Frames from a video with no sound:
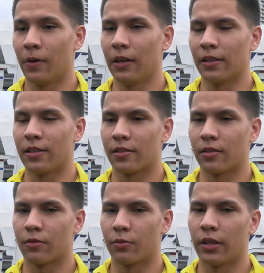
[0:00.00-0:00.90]
Well,
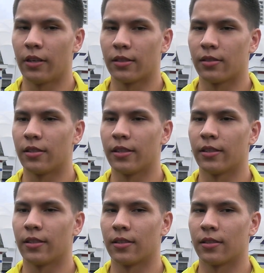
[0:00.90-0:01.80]
it's really nice to
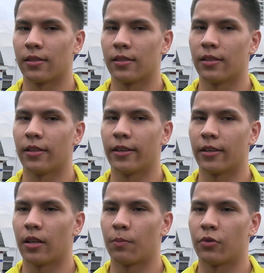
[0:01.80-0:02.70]
see
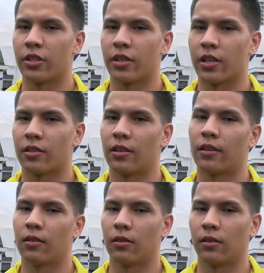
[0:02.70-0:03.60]
the appreciation,
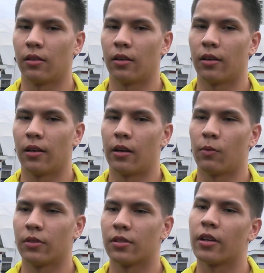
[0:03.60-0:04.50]
and I
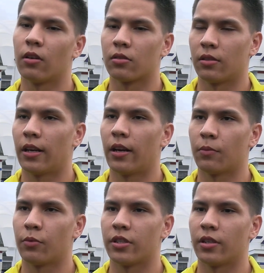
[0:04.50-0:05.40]
want to say also that
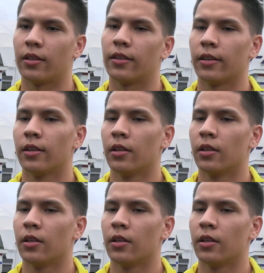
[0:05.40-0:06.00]
I appreciate the